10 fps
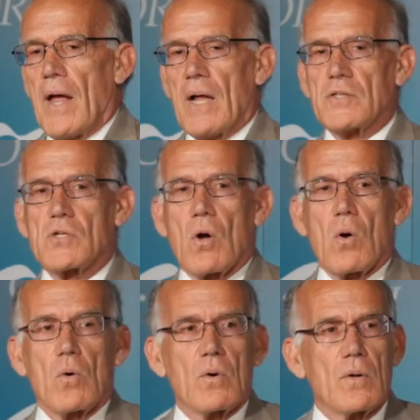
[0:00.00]
And
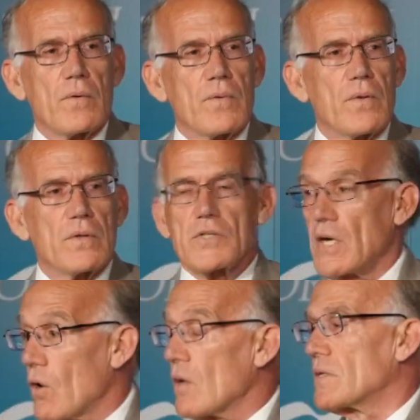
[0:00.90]
so
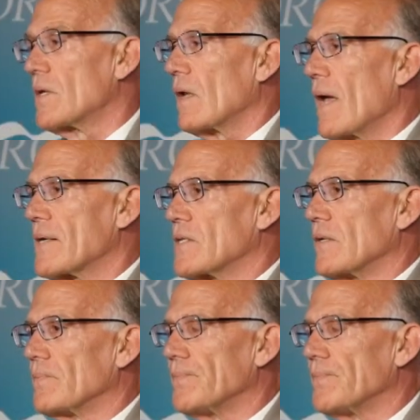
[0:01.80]
she lost the election.